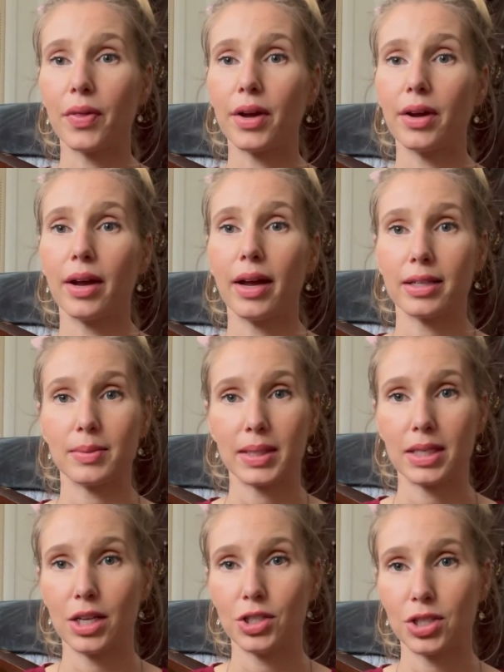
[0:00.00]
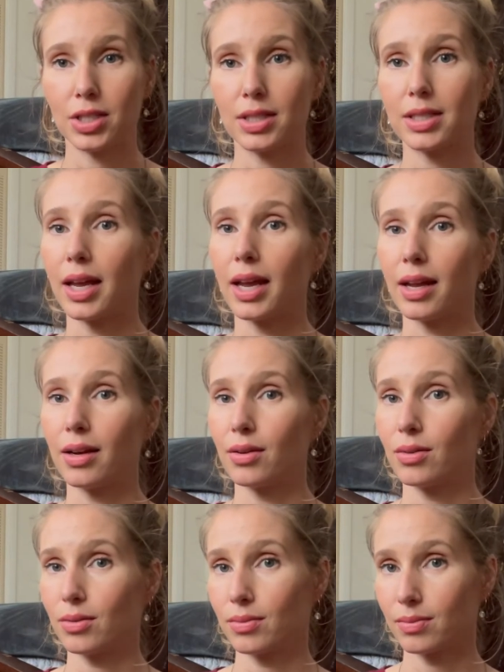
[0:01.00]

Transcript: their expectations and